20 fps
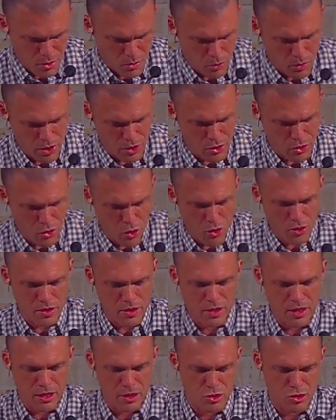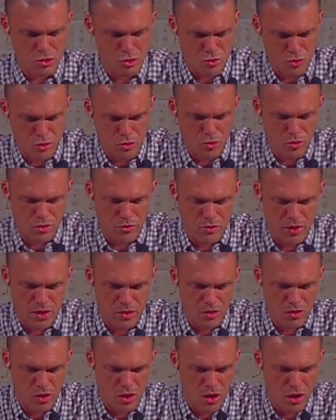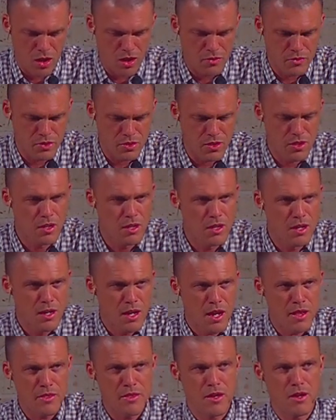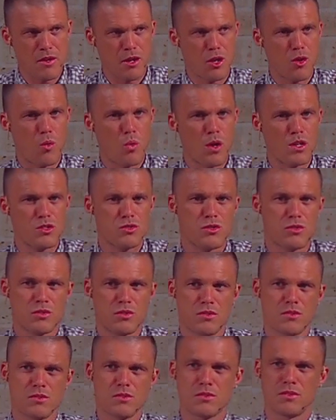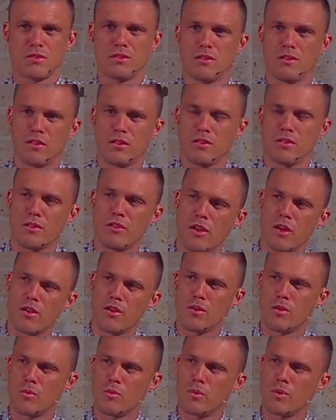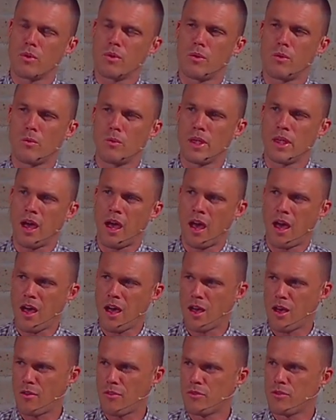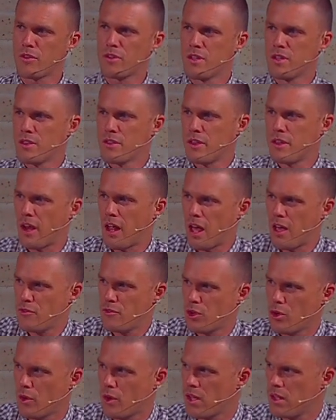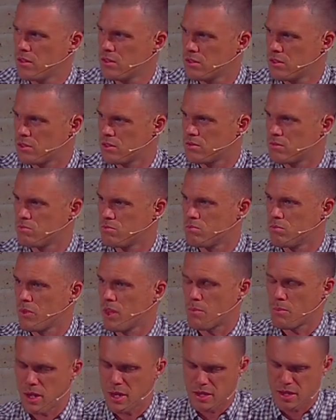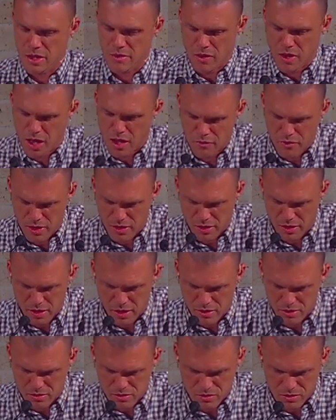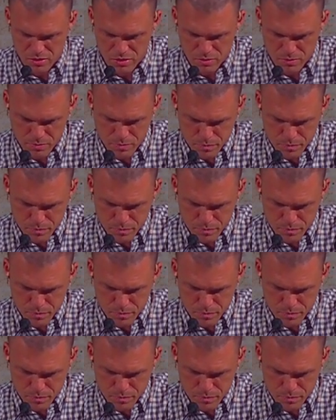We are not in control of our lives, and there are questions that we have that have no answers. They may never have any answers.